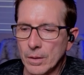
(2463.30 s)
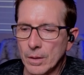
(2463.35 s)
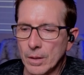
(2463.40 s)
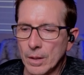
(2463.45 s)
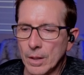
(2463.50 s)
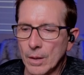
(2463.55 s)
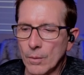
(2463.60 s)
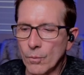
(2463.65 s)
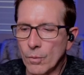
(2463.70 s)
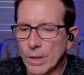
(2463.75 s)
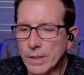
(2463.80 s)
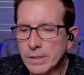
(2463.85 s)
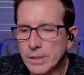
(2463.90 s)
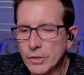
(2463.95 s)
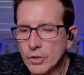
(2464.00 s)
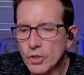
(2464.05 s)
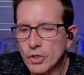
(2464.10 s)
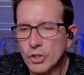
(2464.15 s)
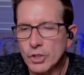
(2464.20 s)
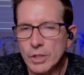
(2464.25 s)
it wasn't
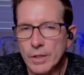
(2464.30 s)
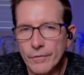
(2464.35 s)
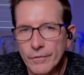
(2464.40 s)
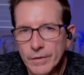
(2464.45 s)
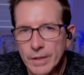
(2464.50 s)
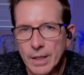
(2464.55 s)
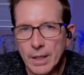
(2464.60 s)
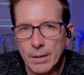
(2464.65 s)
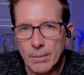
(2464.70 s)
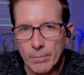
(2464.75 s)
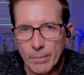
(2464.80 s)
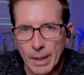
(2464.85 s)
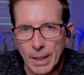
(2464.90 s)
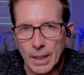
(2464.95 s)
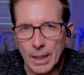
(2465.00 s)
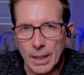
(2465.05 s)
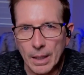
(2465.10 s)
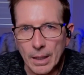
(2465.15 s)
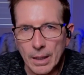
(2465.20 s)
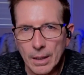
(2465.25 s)
shifting
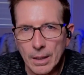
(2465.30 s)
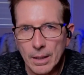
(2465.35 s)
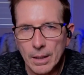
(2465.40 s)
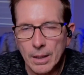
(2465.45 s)
me.